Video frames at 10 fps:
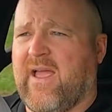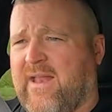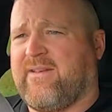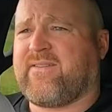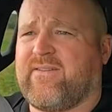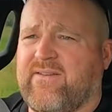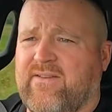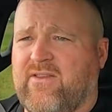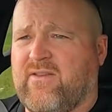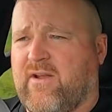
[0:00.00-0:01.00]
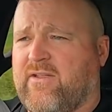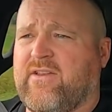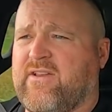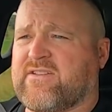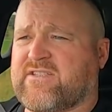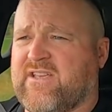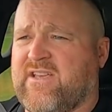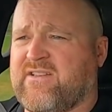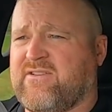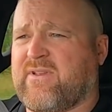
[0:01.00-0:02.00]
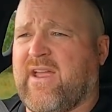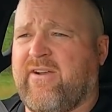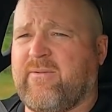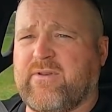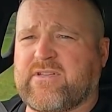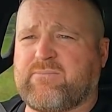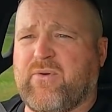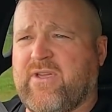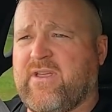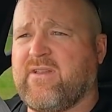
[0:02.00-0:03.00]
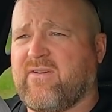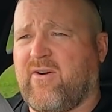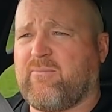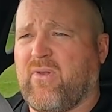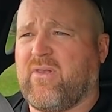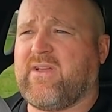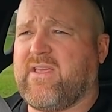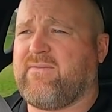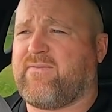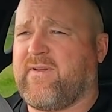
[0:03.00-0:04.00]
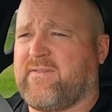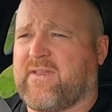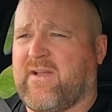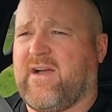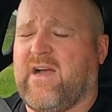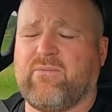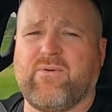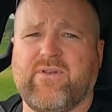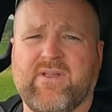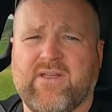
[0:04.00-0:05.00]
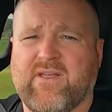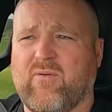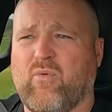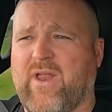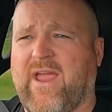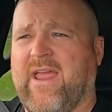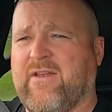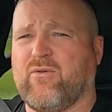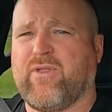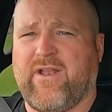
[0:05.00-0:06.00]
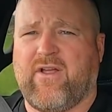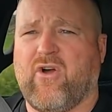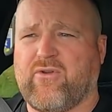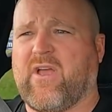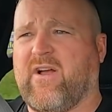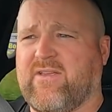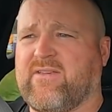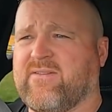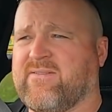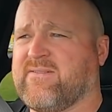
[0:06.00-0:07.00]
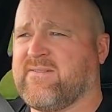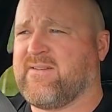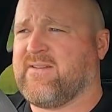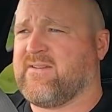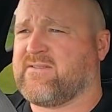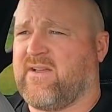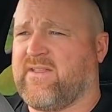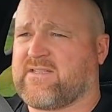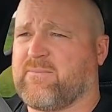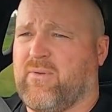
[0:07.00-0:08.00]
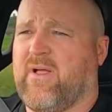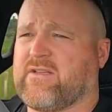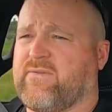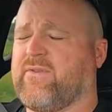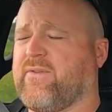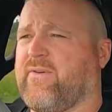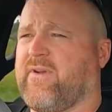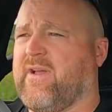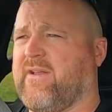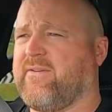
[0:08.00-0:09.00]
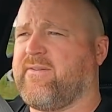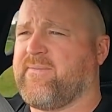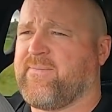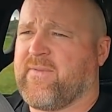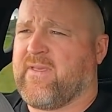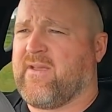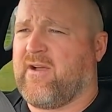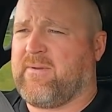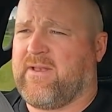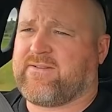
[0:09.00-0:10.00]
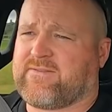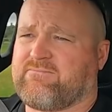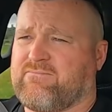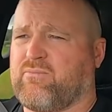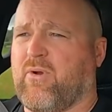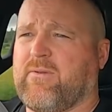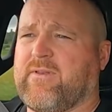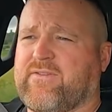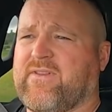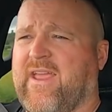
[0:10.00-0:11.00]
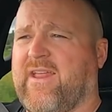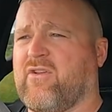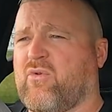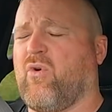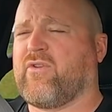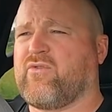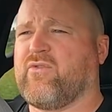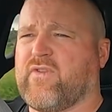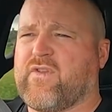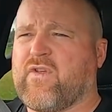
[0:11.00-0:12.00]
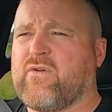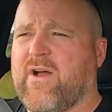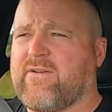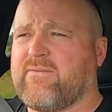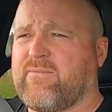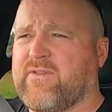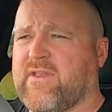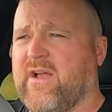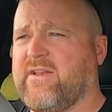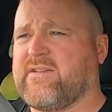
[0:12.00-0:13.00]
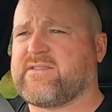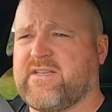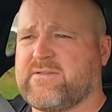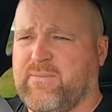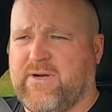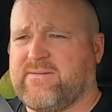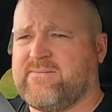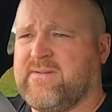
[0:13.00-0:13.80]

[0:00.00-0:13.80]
and you know you didn't see it and you're carrying a bit of speed, I believe that the car would handle that okay. So that's a plus for the 300. I mean, it probably doesn't handle it quite as good as a 200 with the KDSS, but